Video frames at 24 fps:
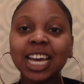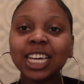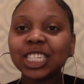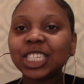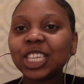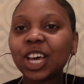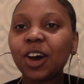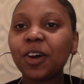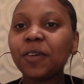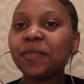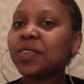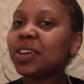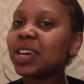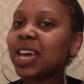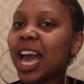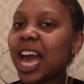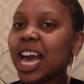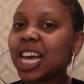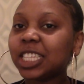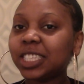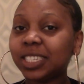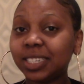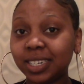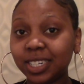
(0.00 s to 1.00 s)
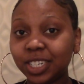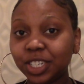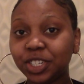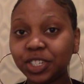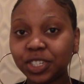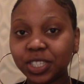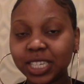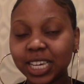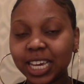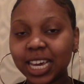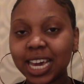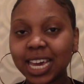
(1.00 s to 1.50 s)
So if you guys are
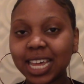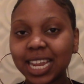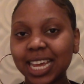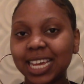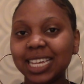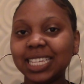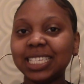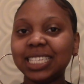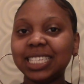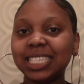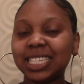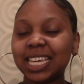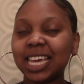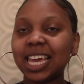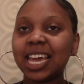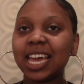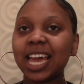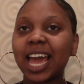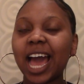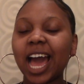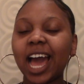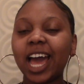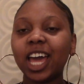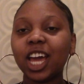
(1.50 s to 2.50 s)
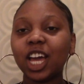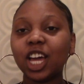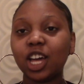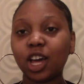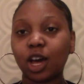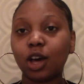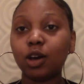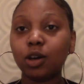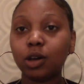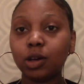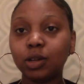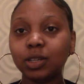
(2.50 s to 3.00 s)
interested in seeing how it
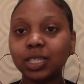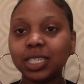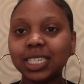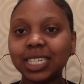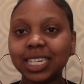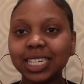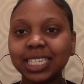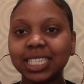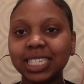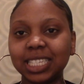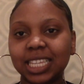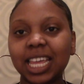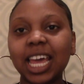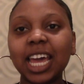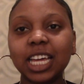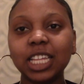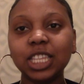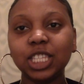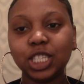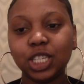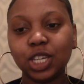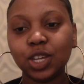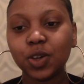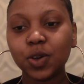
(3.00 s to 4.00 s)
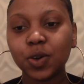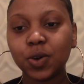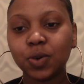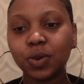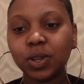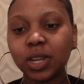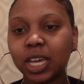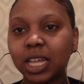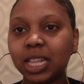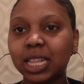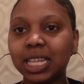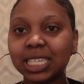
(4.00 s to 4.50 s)
goes, just stay
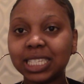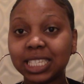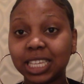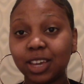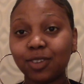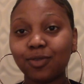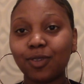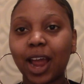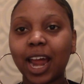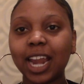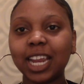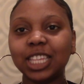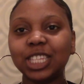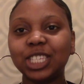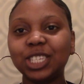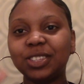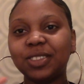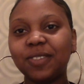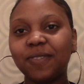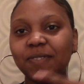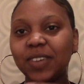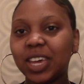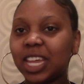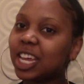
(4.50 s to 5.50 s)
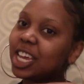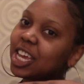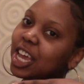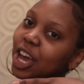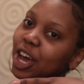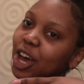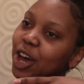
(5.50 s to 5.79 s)
tuned and let's get right into the video.